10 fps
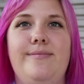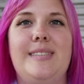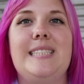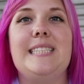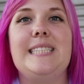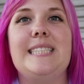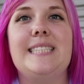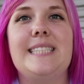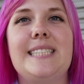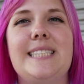We are out
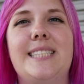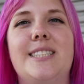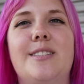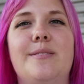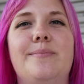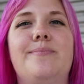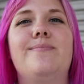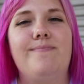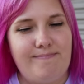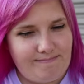here at Tokyo
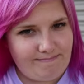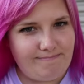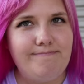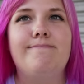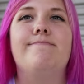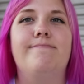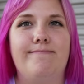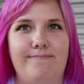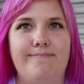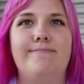Skytree to
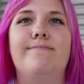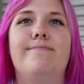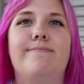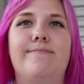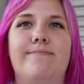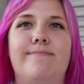check out